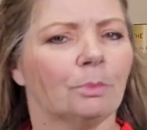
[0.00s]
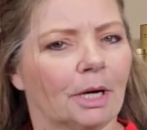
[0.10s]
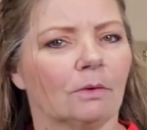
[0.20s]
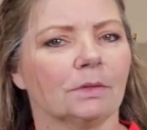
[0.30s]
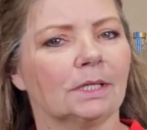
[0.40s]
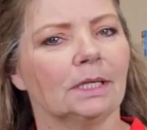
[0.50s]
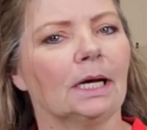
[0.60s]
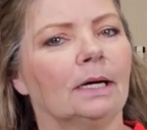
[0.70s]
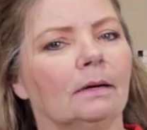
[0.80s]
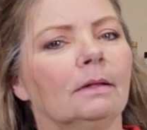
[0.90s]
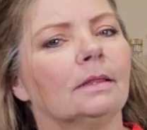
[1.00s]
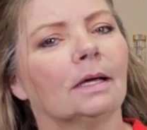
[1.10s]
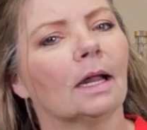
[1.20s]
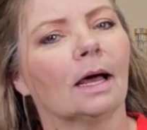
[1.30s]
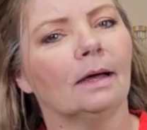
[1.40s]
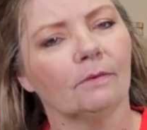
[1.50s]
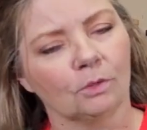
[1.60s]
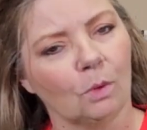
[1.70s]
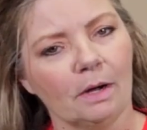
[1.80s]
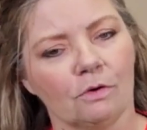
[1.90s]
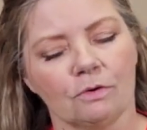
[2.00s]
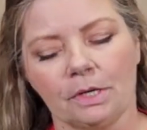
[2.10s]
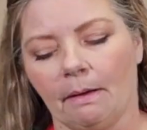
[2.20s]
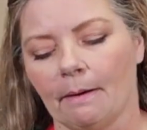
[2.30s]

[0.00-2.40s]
bottles that I have acquired.